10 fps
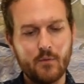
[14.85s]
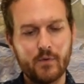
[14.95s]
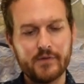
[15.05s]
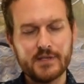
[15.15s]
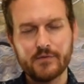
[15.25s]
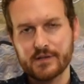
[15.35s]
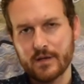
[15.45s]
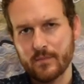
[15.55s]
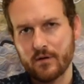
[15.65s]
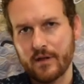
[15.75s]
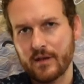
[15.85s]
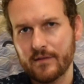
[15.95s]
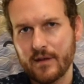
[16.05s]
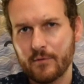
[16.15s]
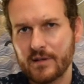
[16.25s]
When these first came out, I
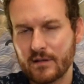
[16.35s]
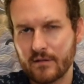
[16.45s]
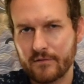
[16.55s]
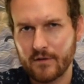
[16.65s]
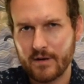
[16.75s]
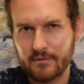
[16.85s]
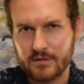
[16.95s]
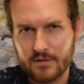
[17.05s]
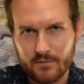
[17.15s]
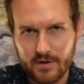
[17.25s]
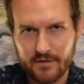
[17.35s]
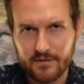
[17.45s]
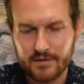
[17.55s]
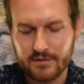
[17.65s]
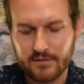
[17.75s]
think they retailed for around
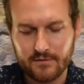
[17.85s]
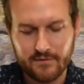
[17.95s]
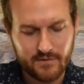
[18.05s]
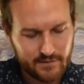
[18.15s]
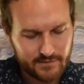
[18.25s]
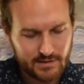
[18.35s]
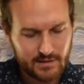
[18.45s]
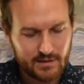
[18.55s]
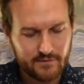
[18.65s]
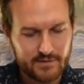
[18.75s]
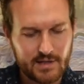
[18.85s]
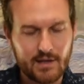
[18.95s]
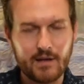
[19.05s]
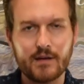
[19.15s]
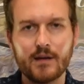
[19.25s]
$200 to $250, give or
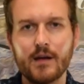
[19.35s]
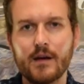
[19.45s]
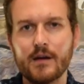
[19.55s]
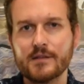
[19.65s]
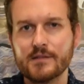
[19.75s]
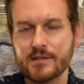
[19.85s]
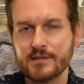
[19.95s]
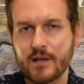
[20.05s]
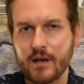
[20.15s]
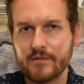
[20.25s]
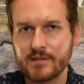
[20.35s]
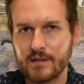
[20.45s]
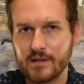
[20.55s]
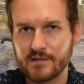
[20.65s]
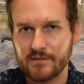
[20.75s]
take. Since then, I've
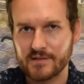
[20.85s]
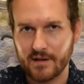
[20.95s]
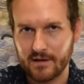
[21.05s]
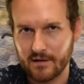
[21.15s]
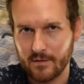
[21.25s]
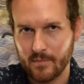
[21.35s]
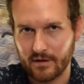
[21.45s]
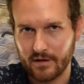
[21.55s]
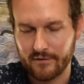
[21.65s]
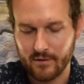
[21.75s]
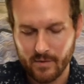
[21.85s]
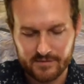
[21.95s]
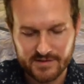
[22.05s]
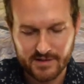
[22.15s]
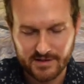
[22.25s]
seen these on the secondary market for
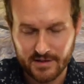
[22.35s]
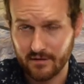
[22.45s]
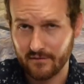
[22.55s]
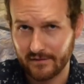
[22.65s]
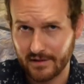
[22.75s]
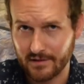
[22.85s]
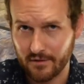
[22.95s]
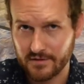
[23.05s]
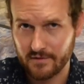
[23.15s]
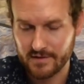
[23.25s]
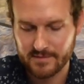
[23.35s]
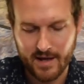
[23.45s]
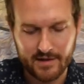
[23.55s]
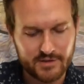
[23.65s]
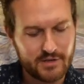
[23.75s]
about $650 for this
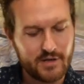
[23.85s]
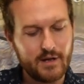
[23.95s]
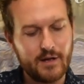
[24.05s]
batch.